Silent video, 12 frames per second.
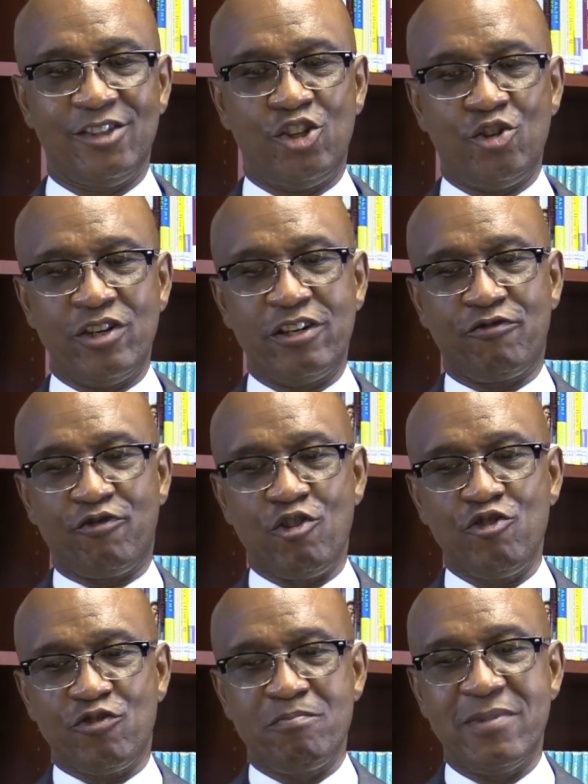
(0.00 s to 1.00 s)
during the
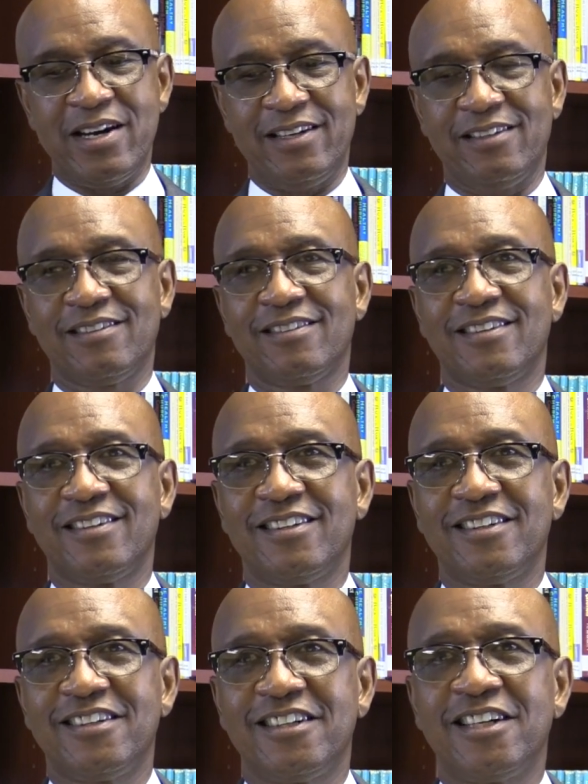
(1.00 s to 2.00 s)
first month
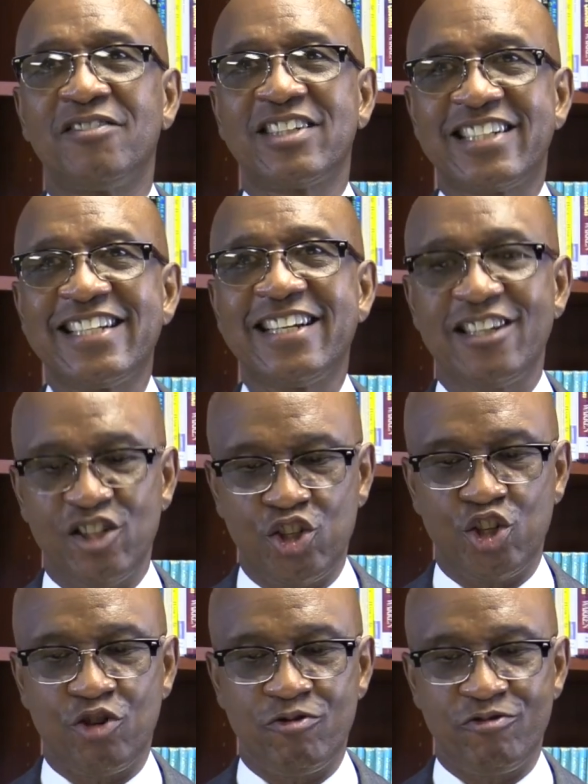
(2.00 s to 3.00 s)
of attending
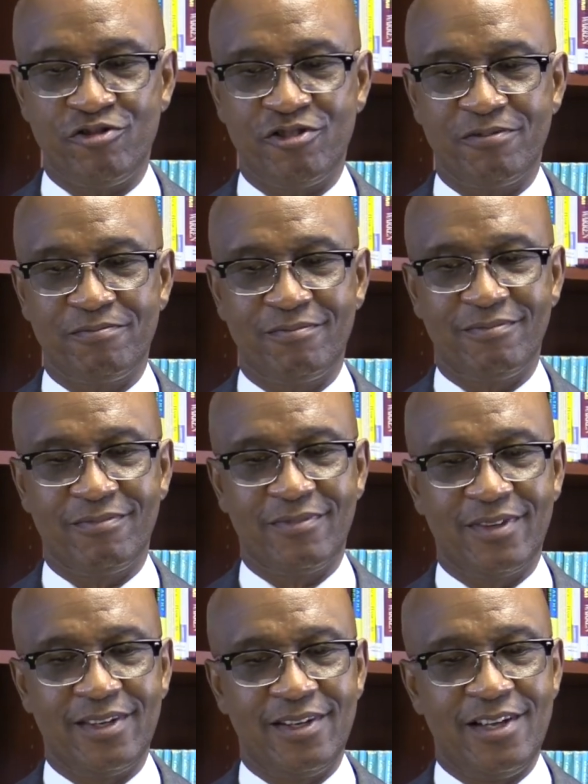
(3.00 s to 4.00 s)
church.
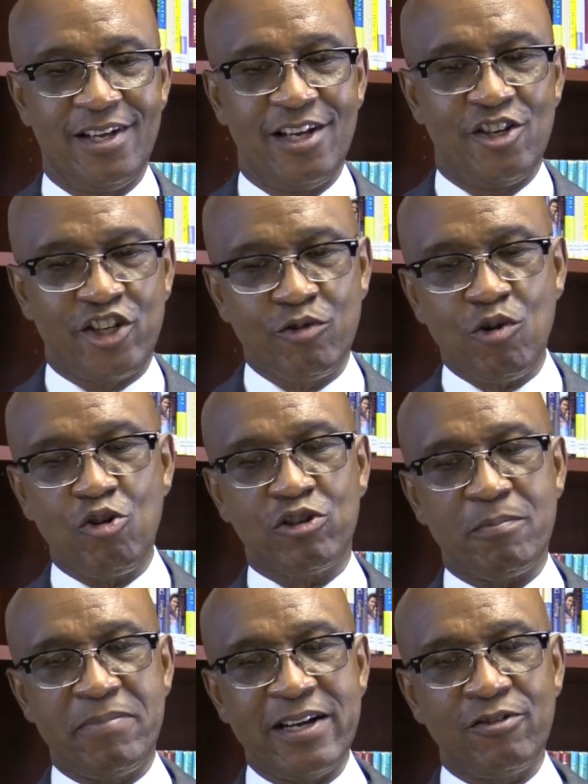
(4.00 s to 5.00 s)
She rode
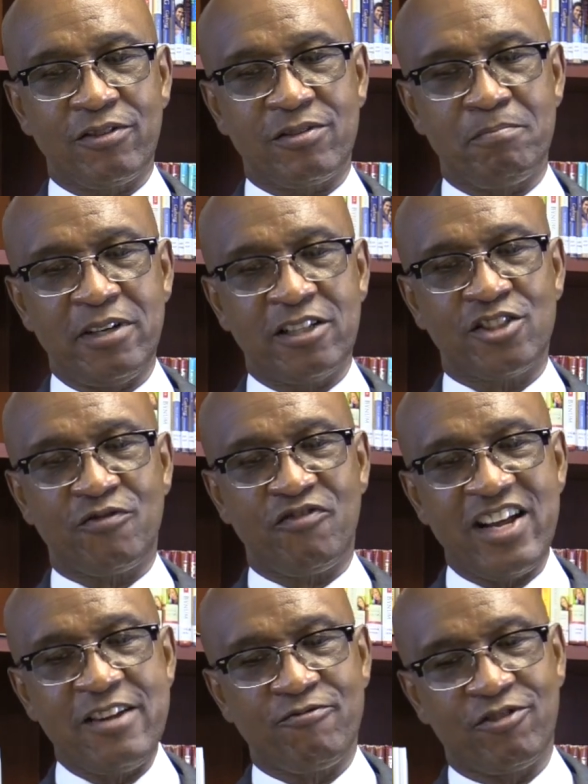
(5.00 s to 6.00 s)
the bus
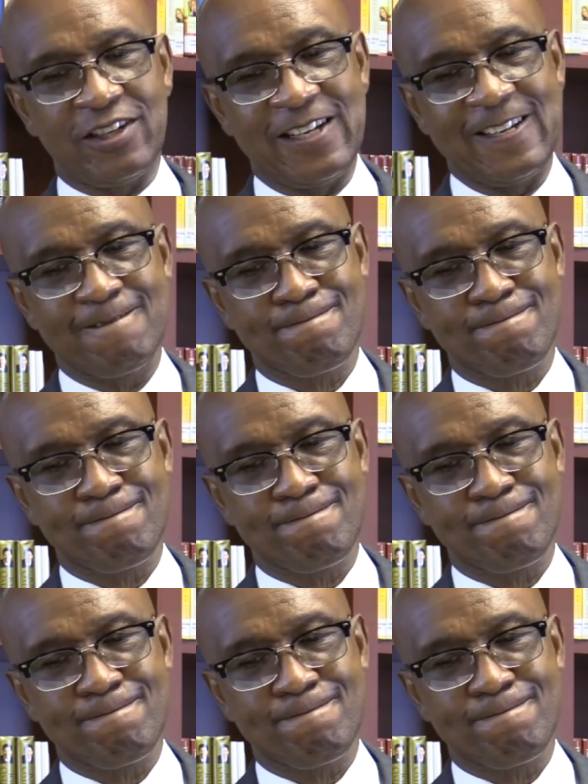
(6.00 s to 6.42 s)
faithfully.